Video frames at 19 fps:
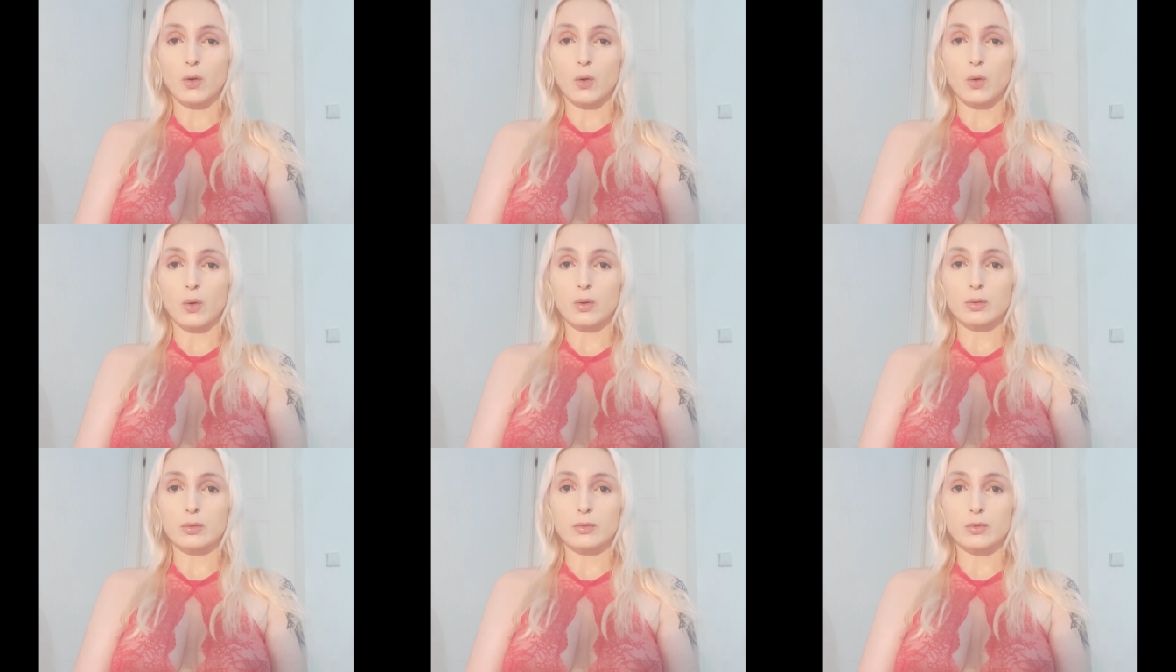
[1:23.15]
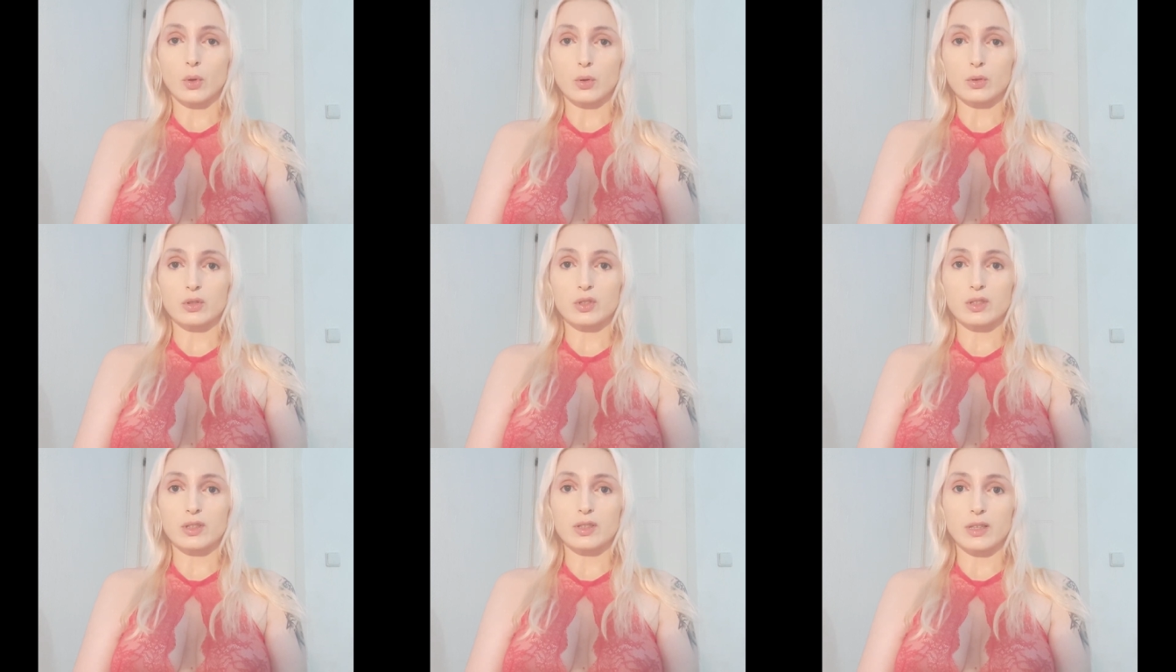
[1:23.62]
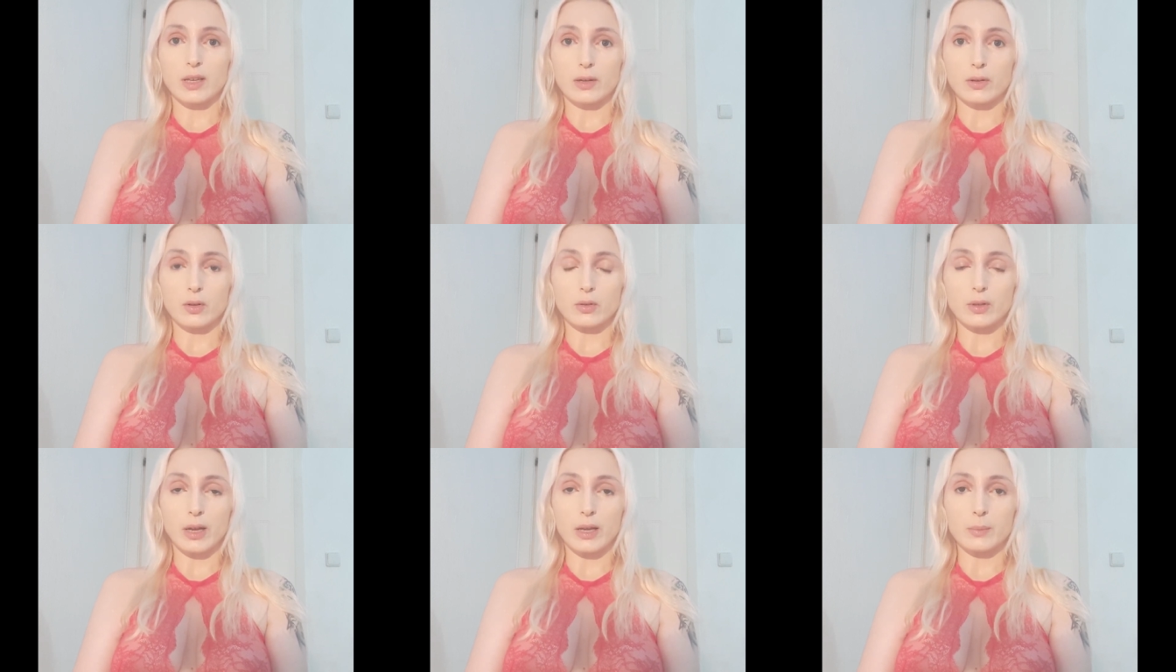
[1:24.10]
whole toxic
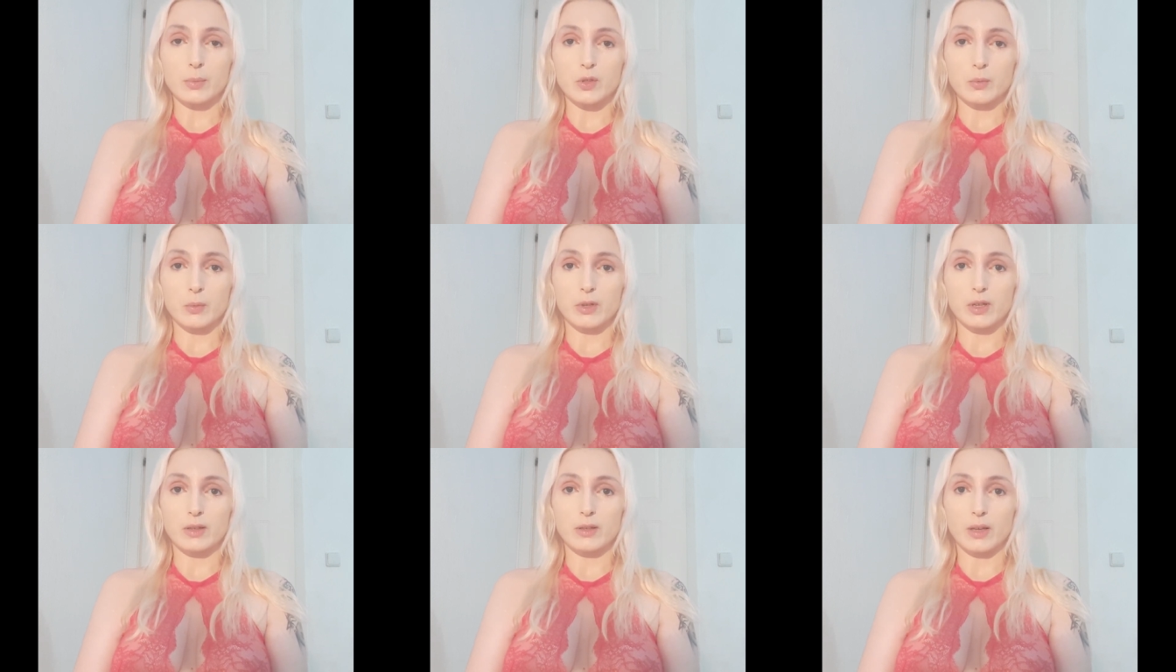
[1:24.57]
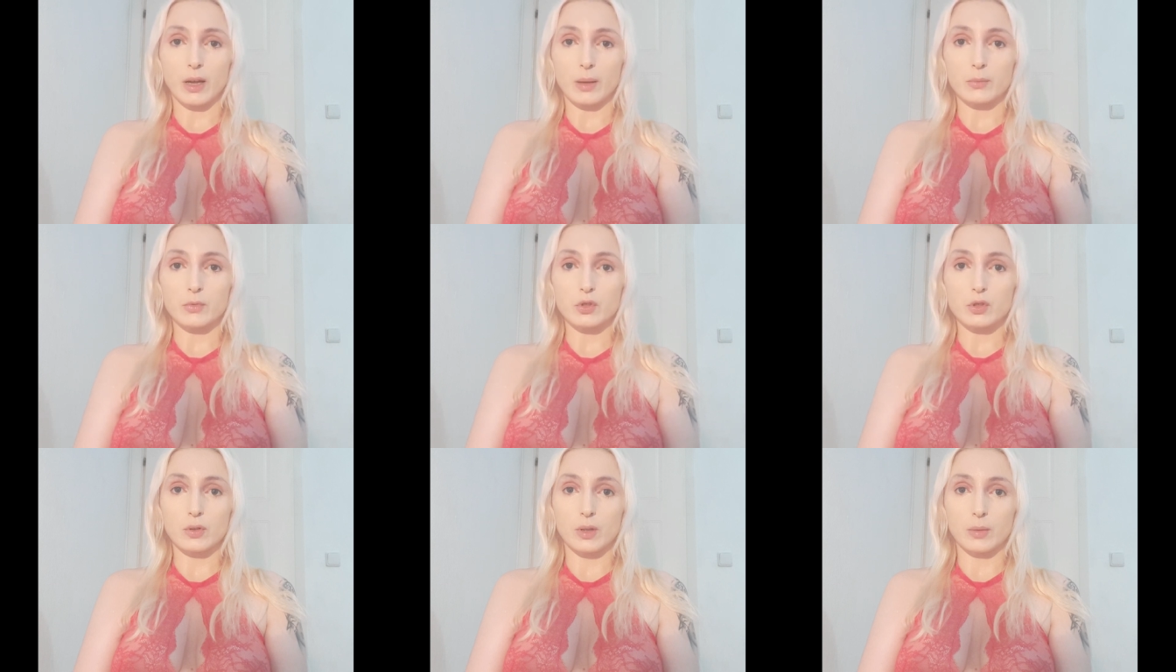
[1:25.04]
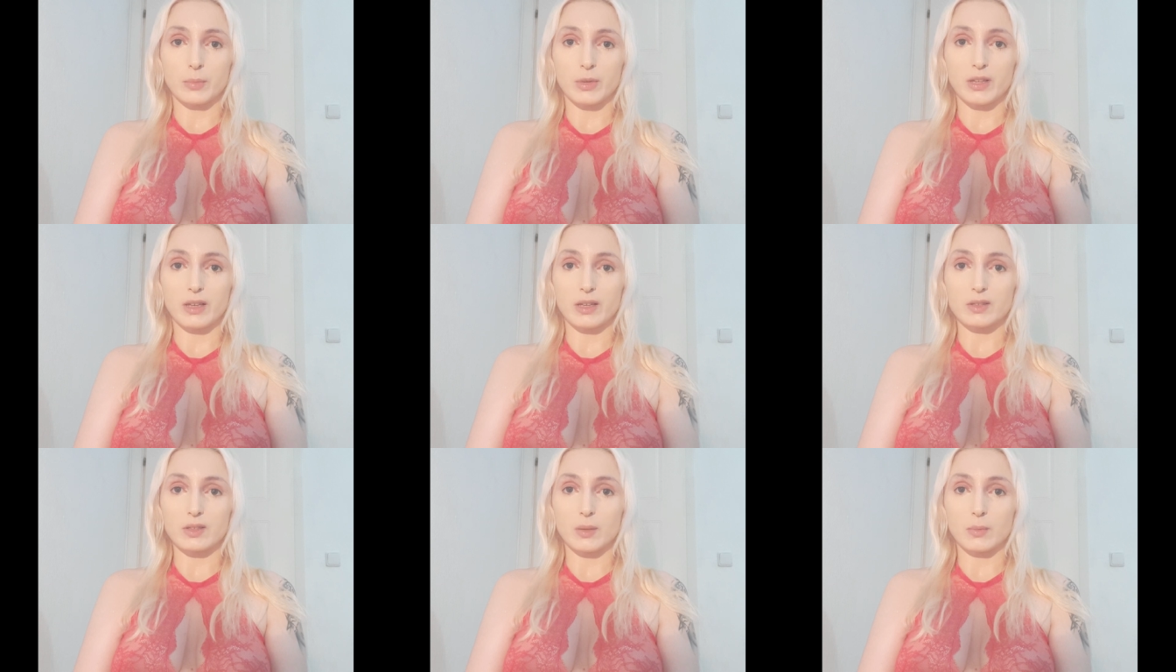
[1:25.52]
stereotypes when it comes to the
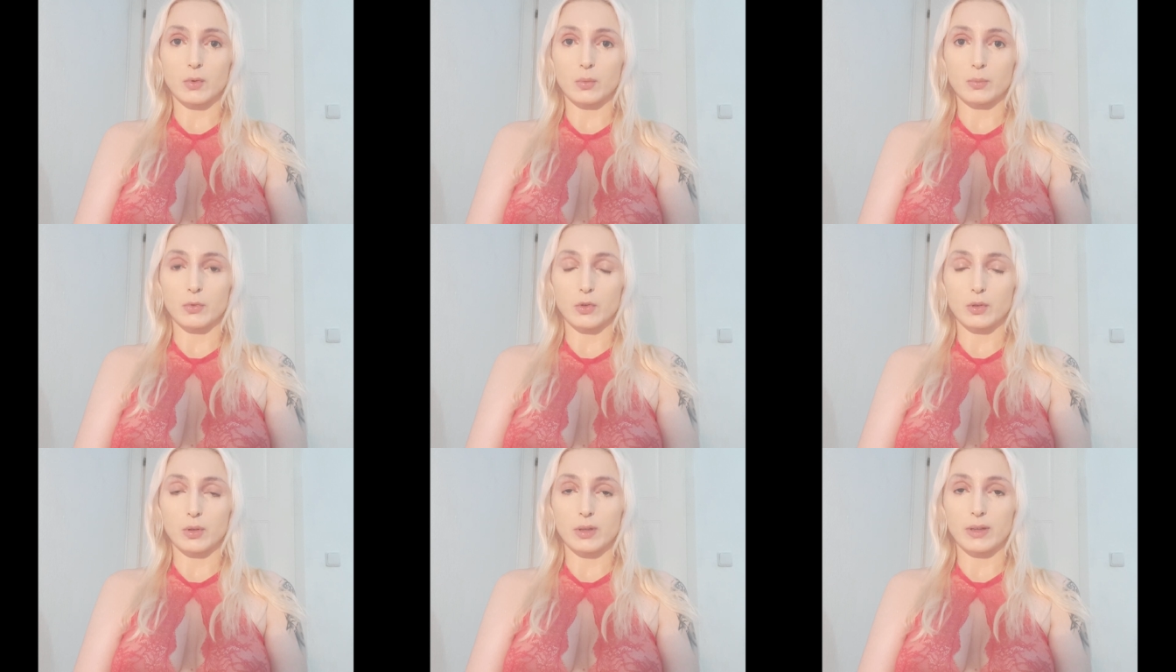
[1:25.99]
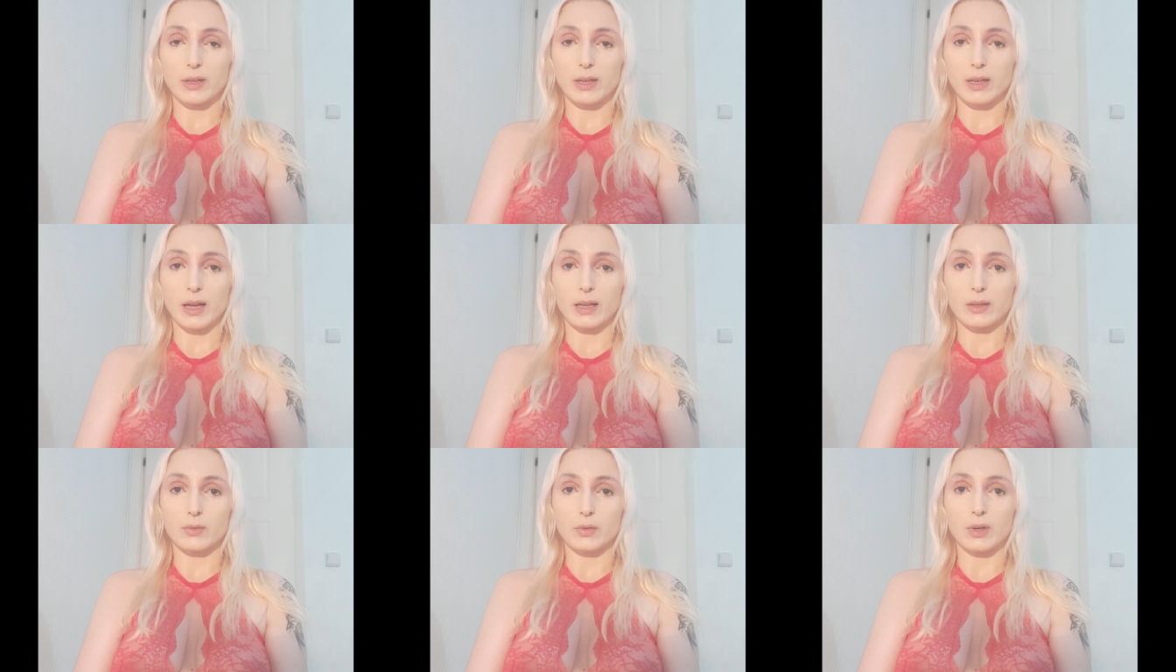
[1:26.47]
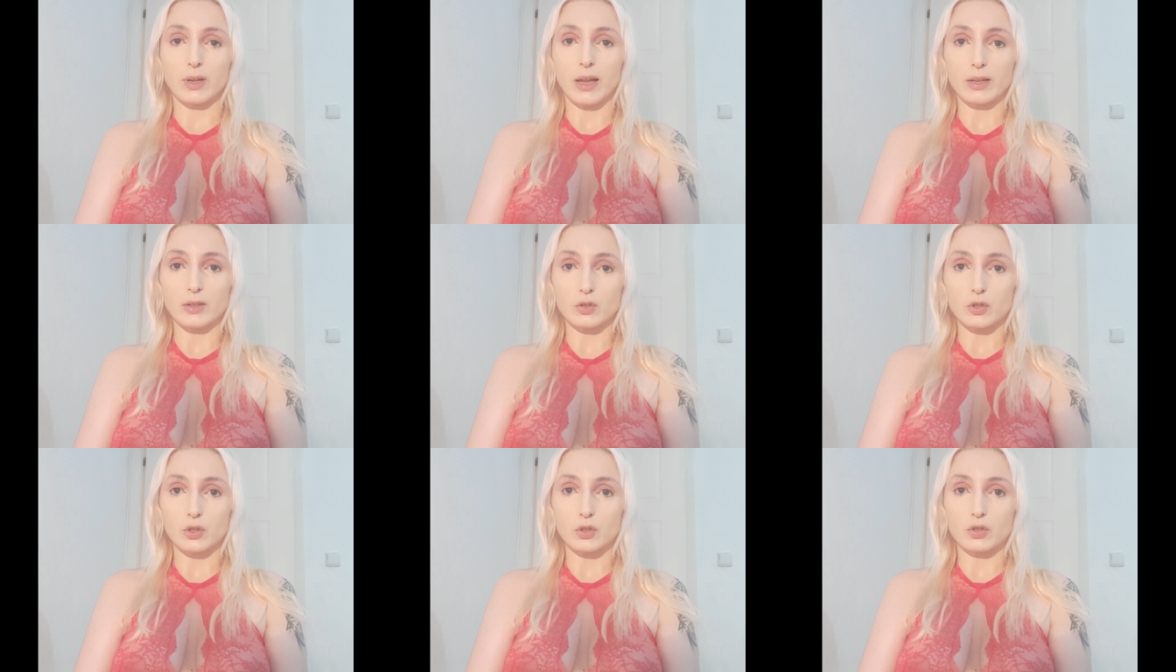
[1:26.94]
BDSM community and
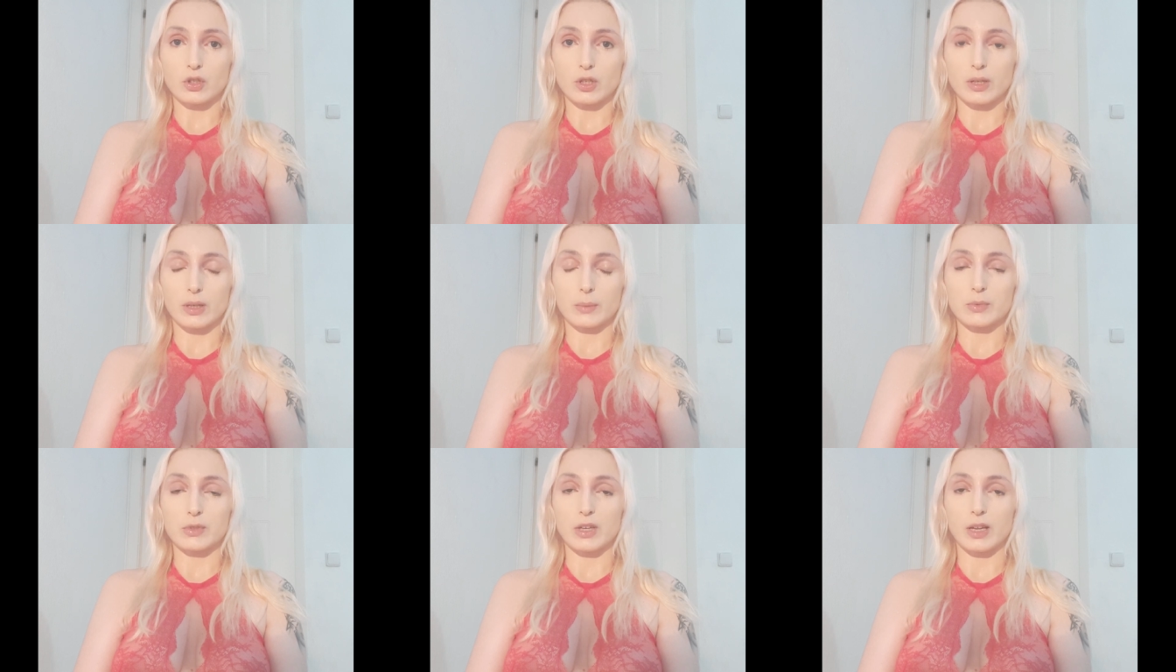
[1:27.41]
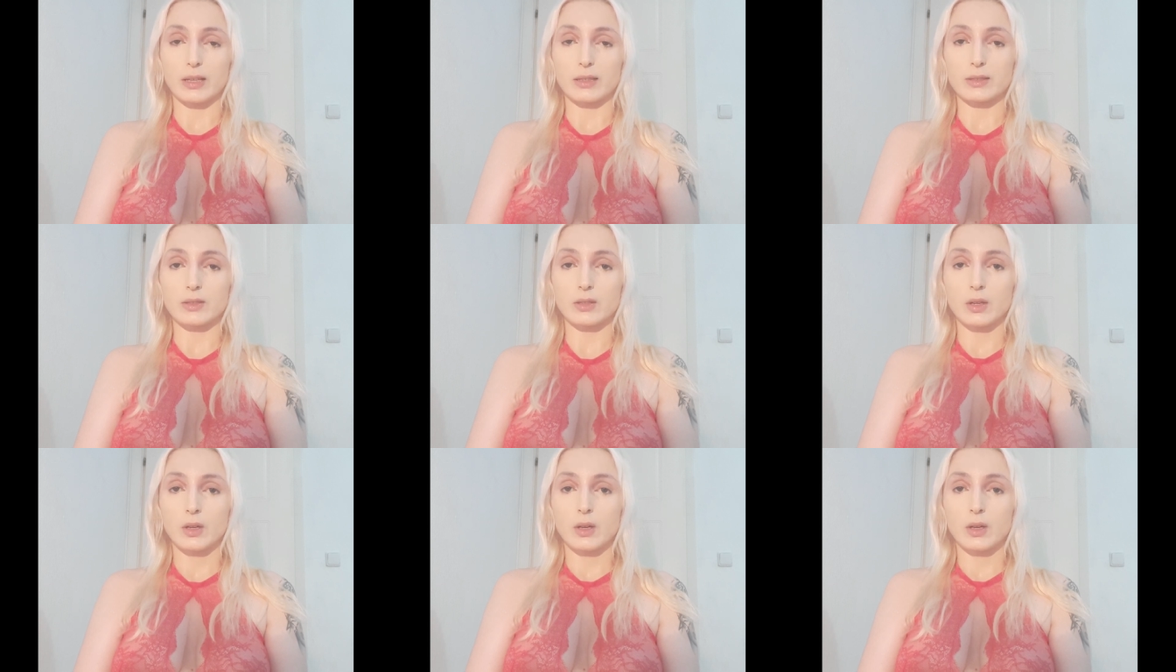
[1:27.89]
relationships and